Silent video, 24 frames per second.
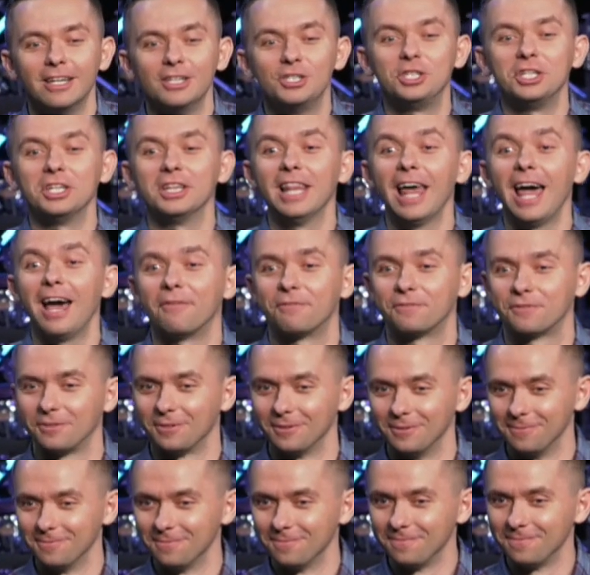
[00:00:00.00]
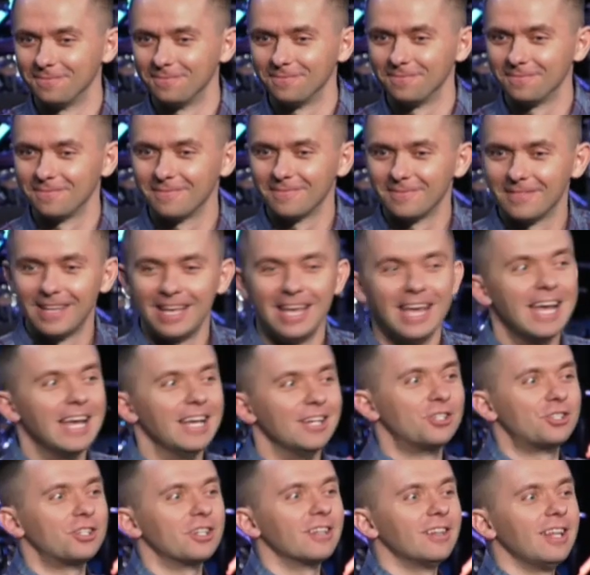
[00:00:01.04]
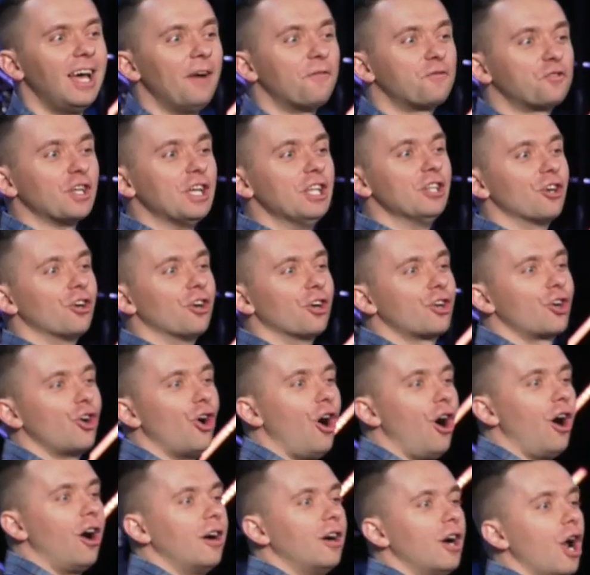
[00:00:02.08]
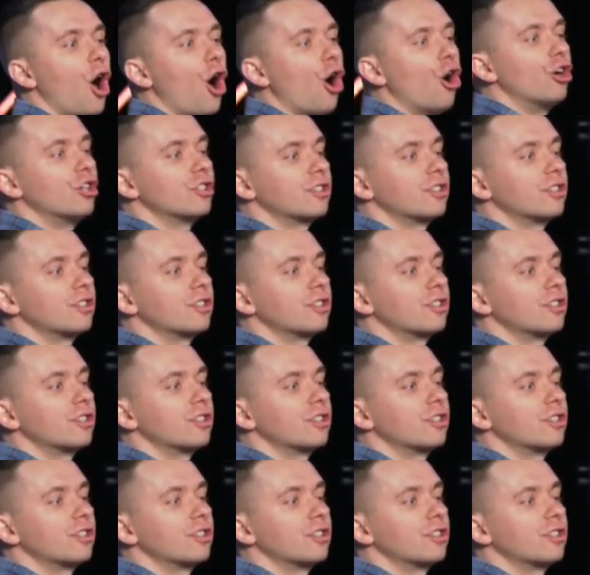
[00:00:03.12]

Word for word: She left. She left in her car, her